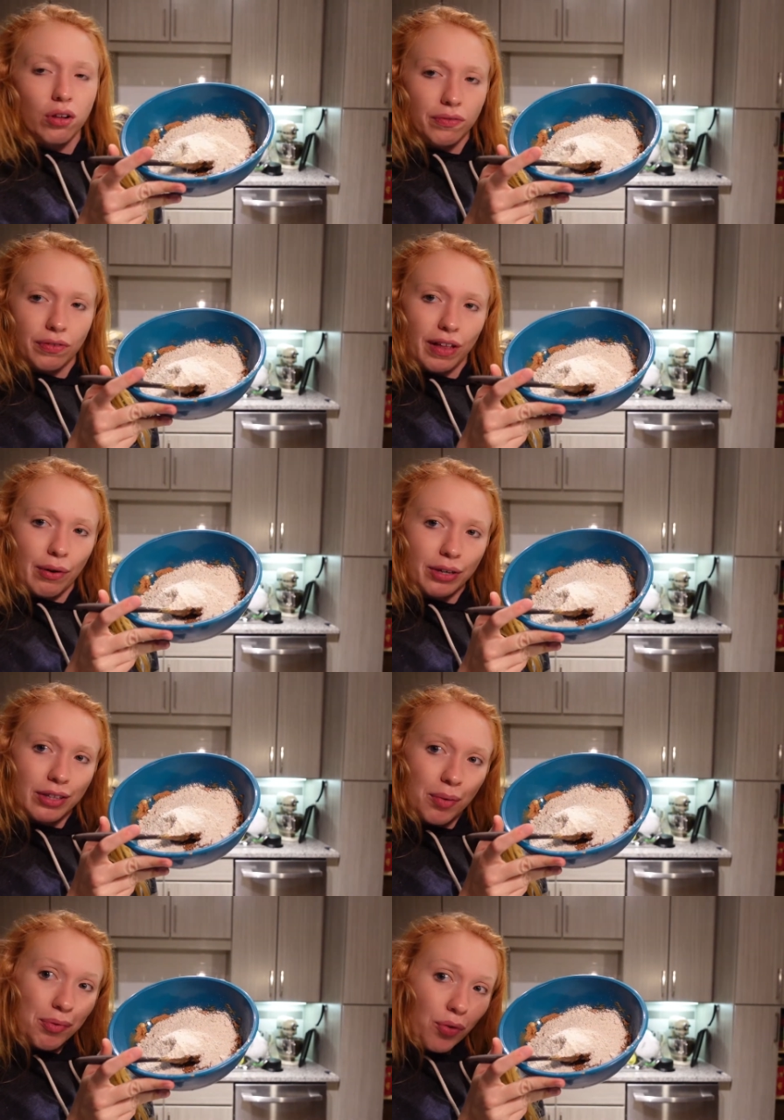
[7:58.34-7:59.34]
All of the flour in
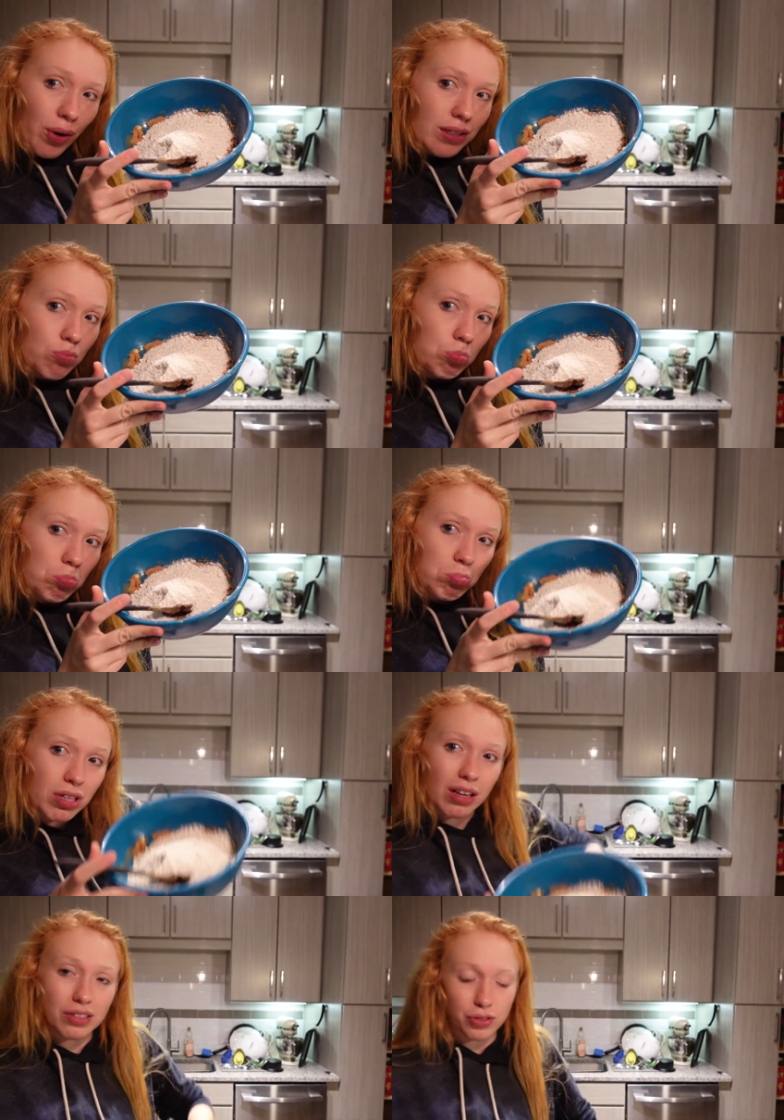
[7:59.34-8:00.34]
there before.
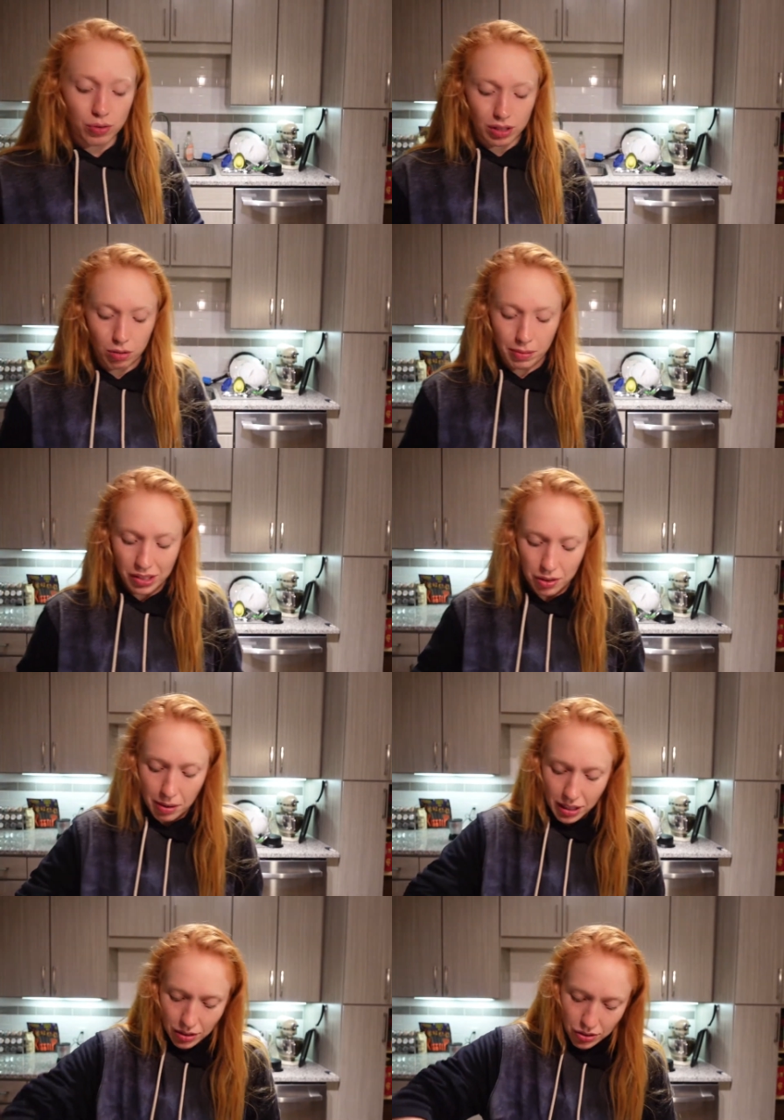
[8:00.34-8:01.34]
Now let's do a little mixy
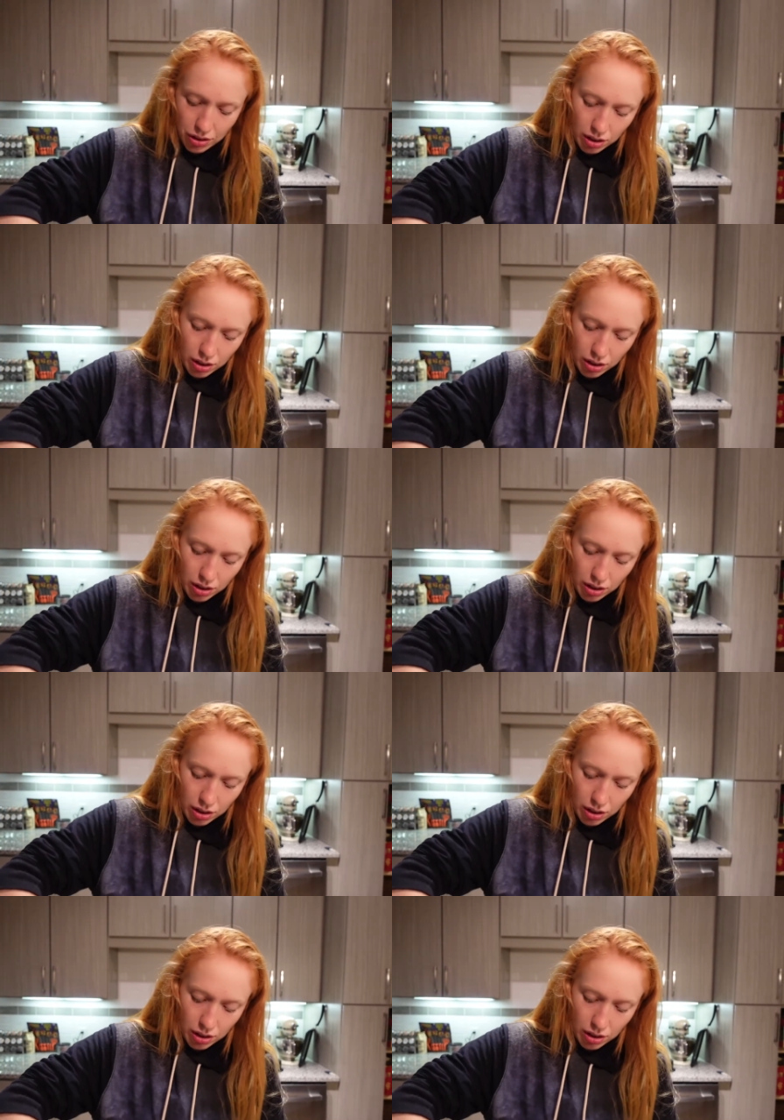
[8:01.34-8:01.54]
mix.